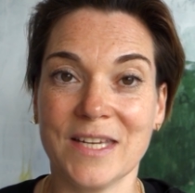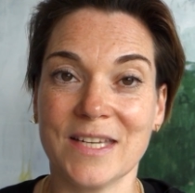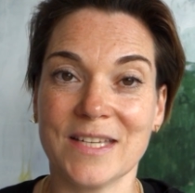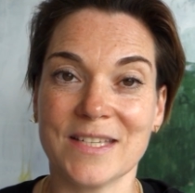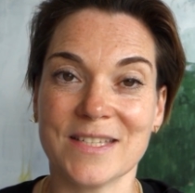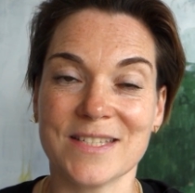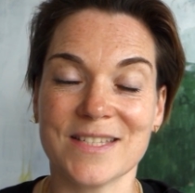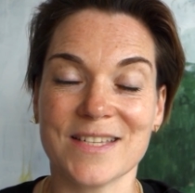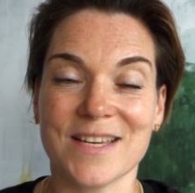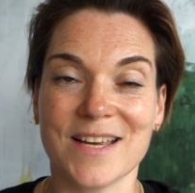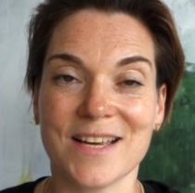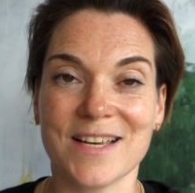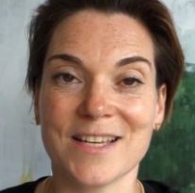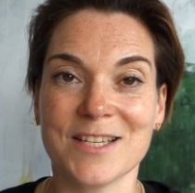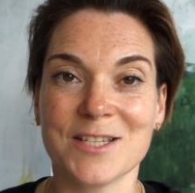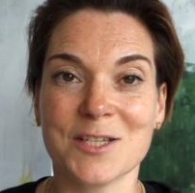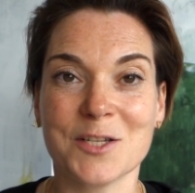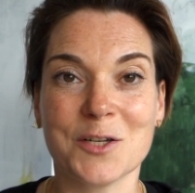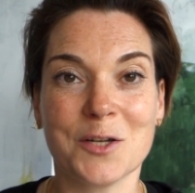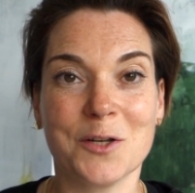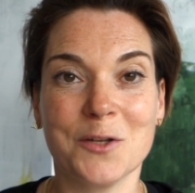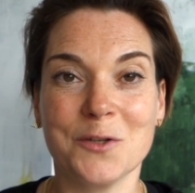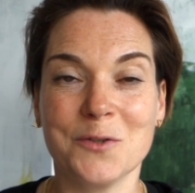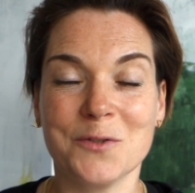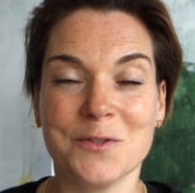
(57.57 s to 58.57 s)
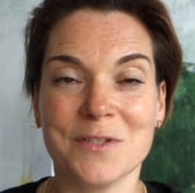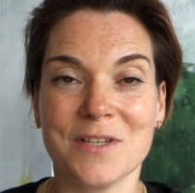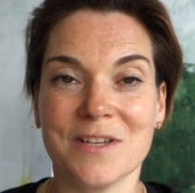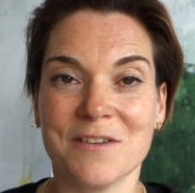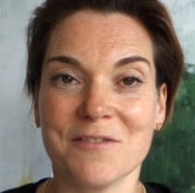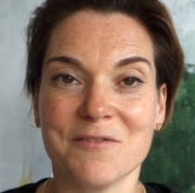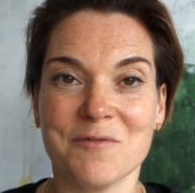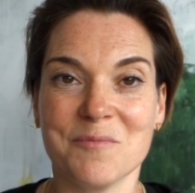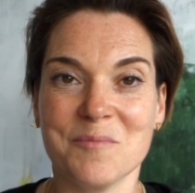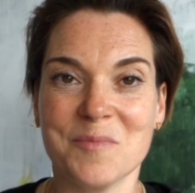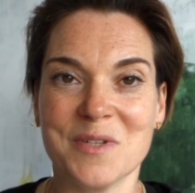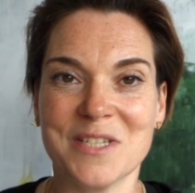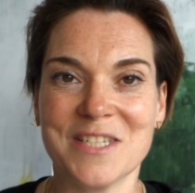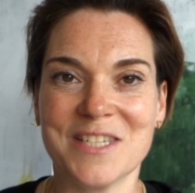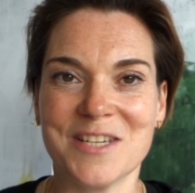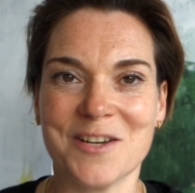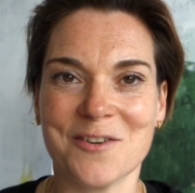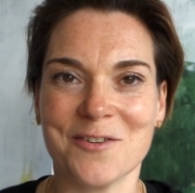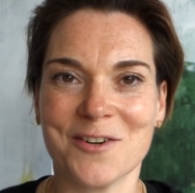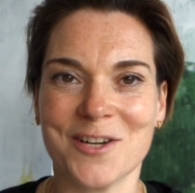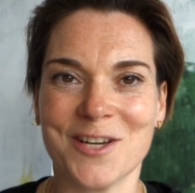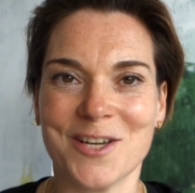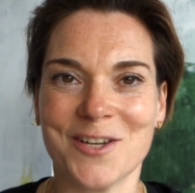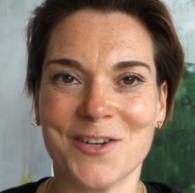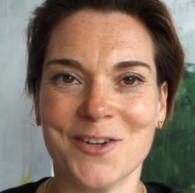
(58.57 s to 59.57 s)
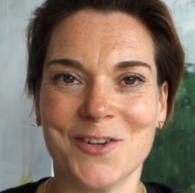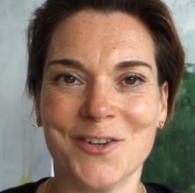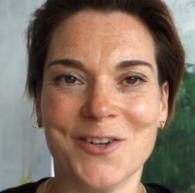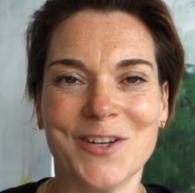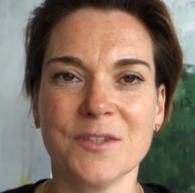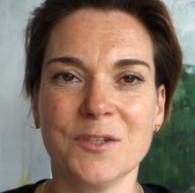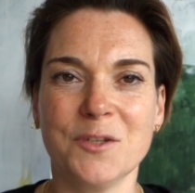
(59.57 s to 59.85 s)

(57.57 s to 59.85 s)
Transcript: It's exclusive material.